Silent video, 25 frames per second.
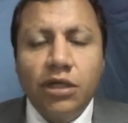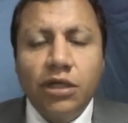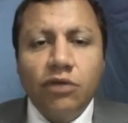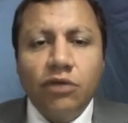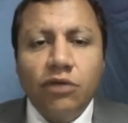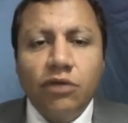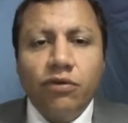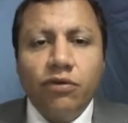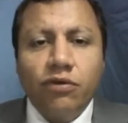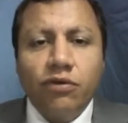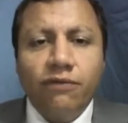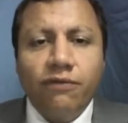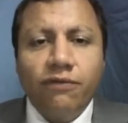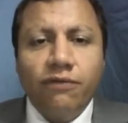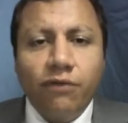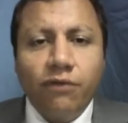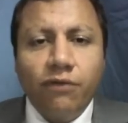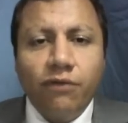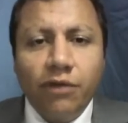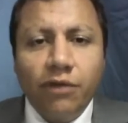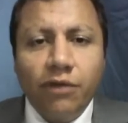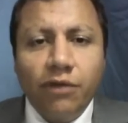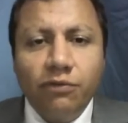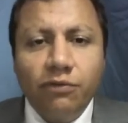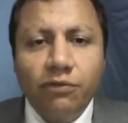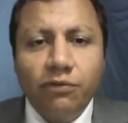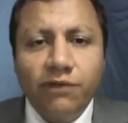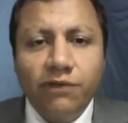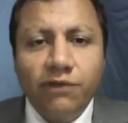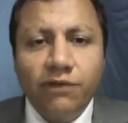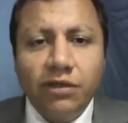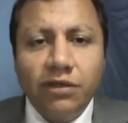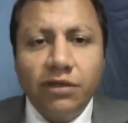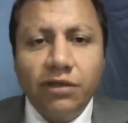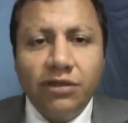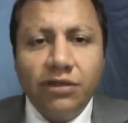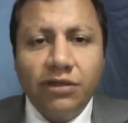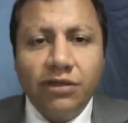in order for them to
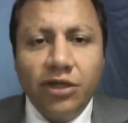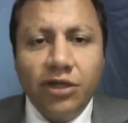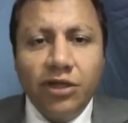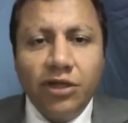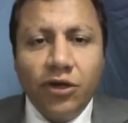feel that they